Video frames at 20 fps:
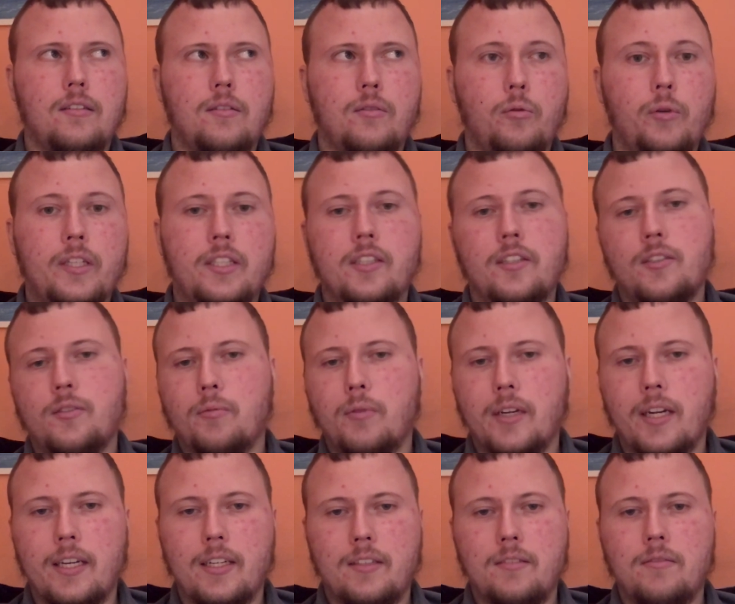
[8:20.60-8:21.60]
which is
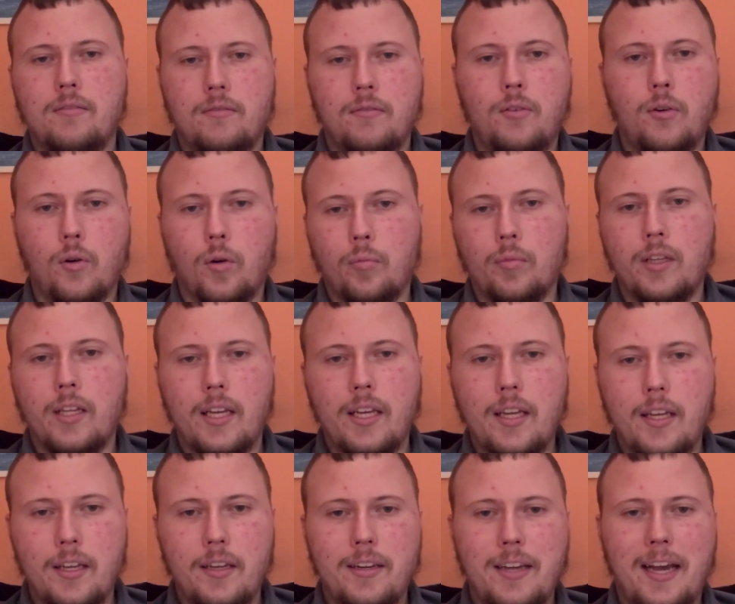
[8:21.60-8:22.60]
what I normally
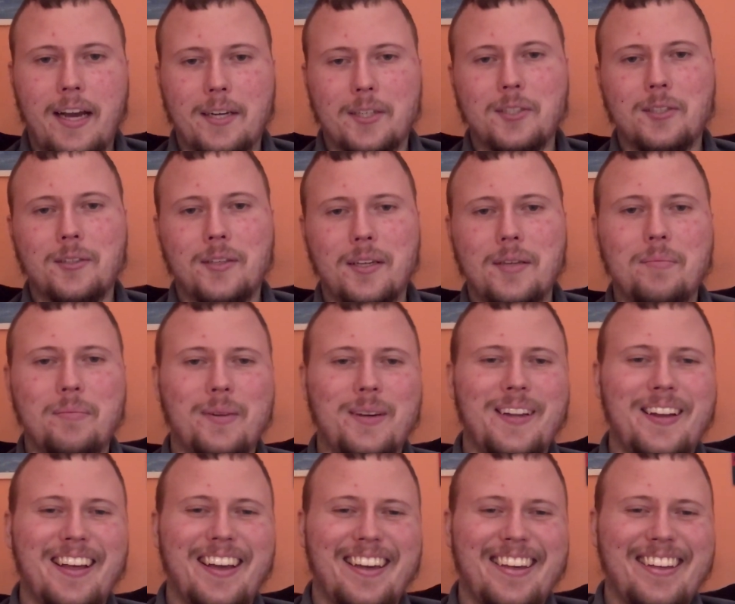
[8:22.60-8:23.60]
eat, actually,
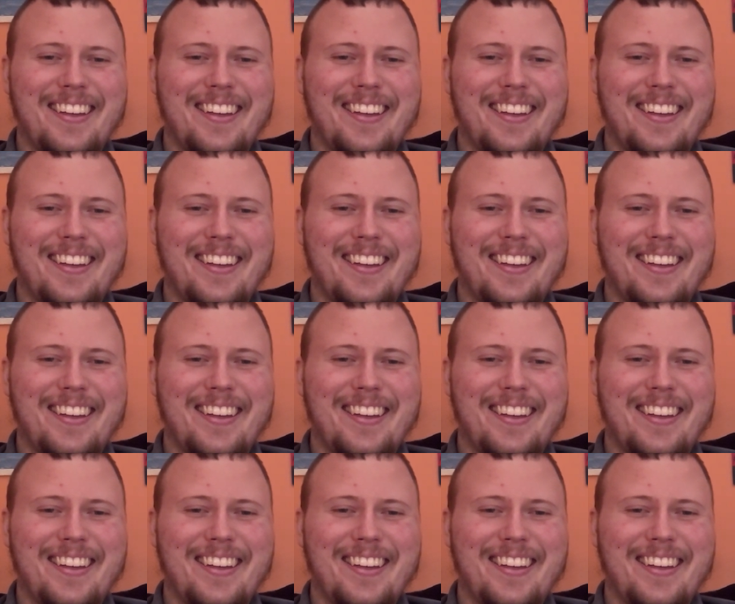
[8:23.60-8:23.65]
but